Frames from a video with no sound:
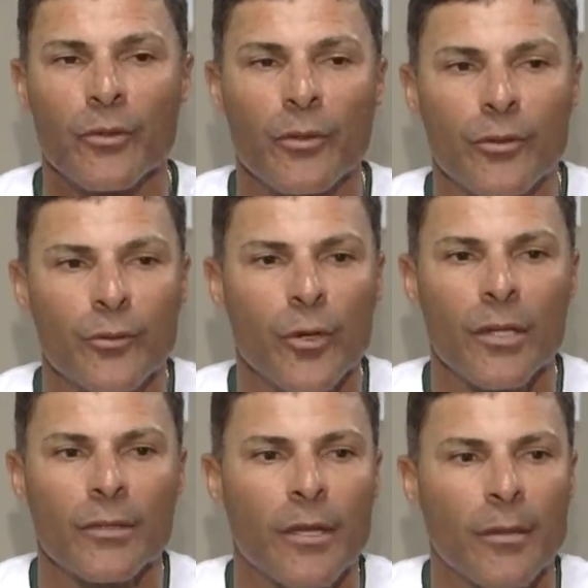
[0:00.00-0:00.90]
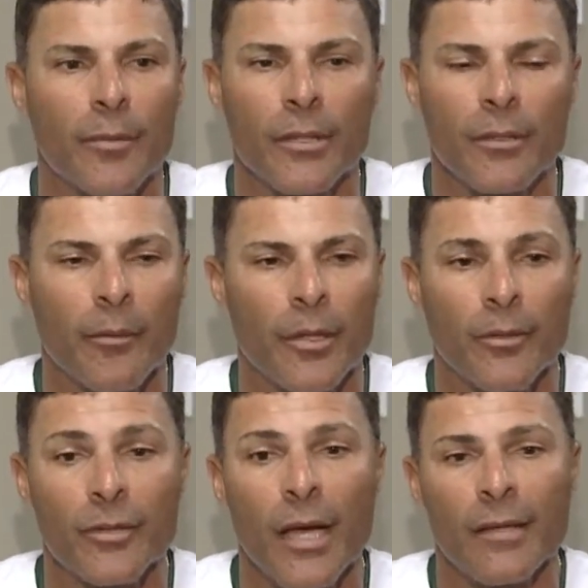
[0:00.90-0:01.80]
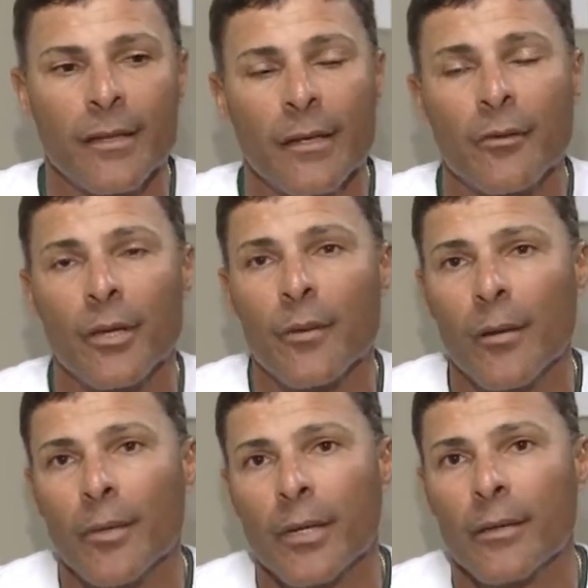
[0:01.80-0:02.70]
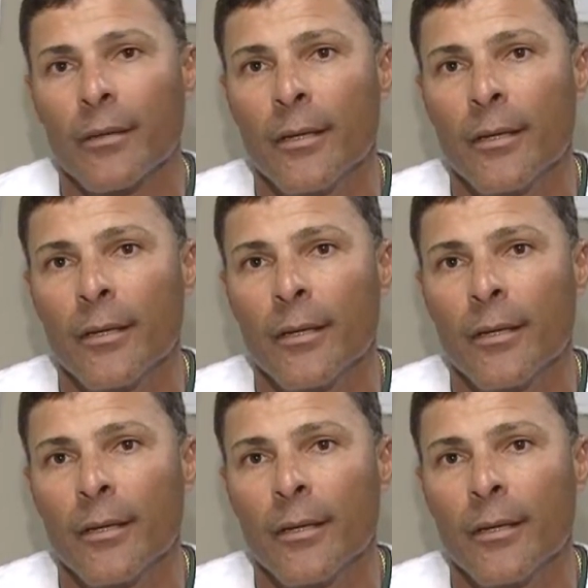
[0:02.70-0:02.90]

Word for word: we scored some runs on it, but I mean, those guys they never give up on it.